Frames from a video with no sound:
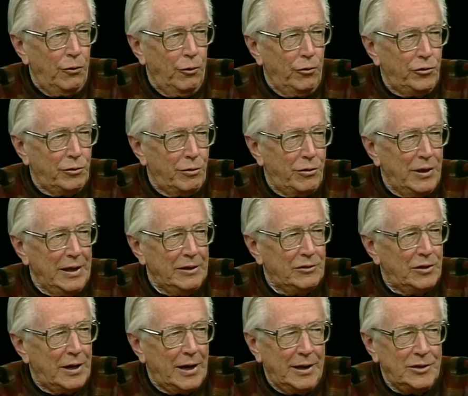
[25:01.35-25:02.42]
Those are
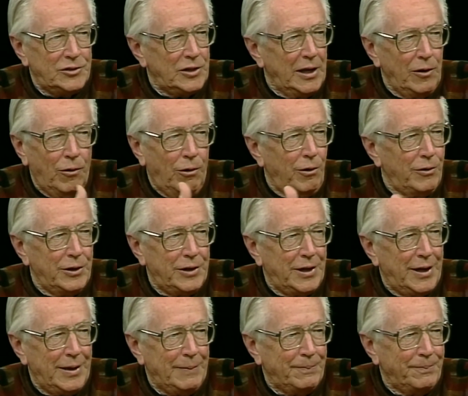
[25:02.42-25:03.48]
things that I say all the
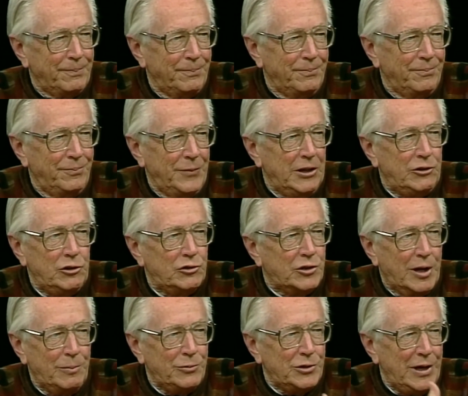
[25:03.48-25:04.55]
time. It
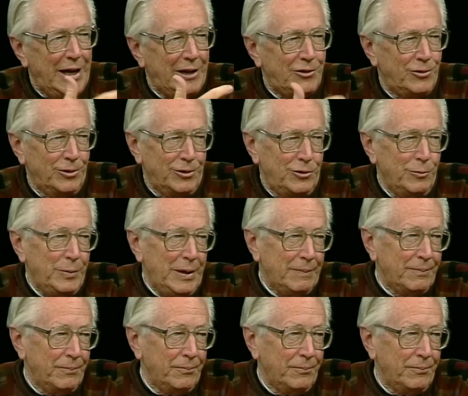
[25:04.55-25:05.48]
just comes natural to me.